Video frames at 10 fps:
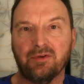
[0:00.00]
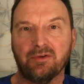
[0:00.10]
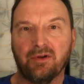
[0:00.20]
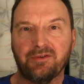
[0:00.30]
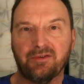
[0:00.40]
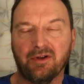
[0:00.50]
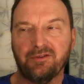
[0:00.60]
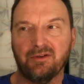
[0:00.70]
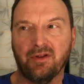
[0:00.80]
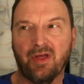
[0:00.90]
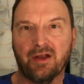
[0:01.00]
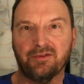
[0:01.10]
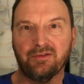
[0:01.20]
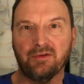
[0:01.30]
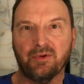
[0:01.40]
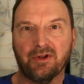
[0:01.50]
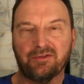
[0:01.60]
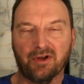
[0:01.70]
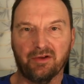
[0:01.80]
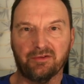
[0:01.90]
So let's listen to that and see what it
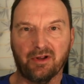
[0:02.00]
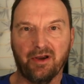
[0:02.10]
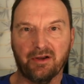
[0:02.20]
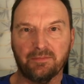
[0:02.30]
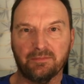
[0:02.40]
sounds like.